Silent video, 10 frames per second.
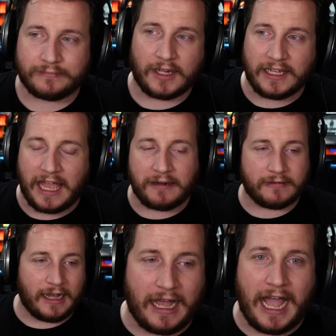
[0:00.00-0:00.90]
again,
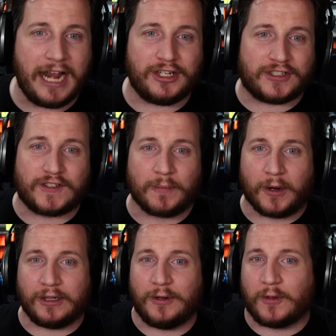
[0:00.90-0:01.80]
I just super
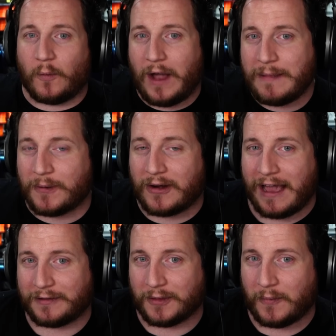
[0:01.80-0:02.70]
glued the wiper
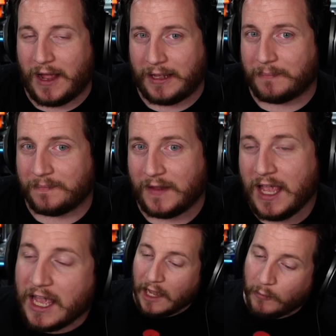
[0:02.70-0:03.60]
out of the way.
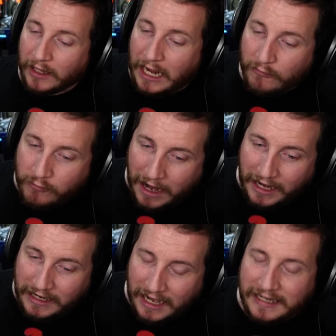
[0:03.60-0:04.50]
And while I
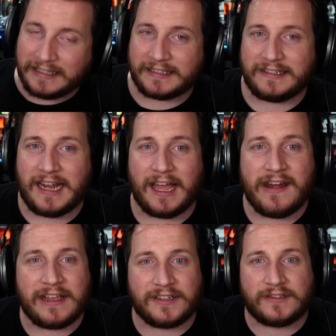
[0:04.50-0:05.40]
recognize that's not
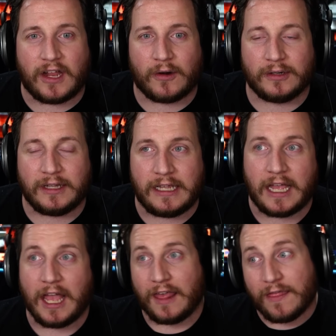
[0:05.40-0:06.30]
necessarily
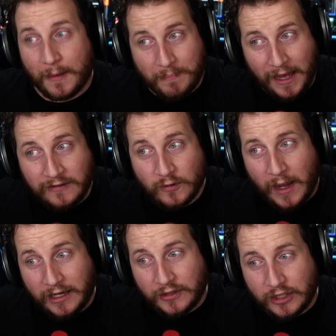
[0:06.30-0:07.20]
the best
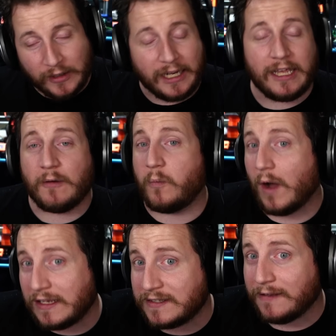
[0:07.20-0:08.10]
way to do it, it
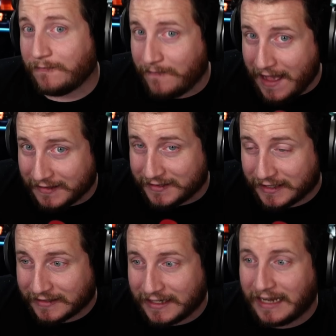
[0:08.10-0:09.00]
was the
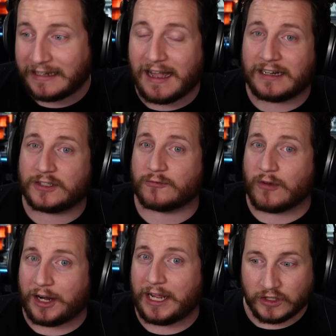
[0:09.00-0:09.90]
fastest and got us
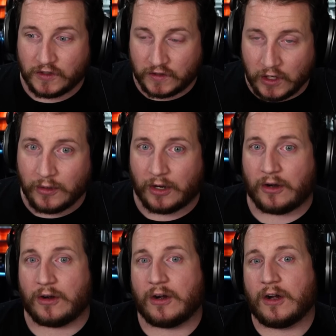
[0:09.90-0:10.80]
running
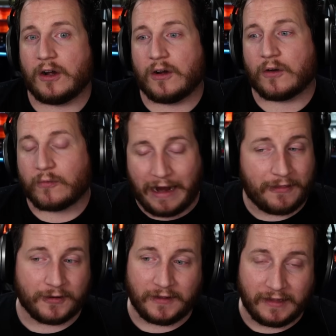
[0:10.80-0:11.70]
sooner rather than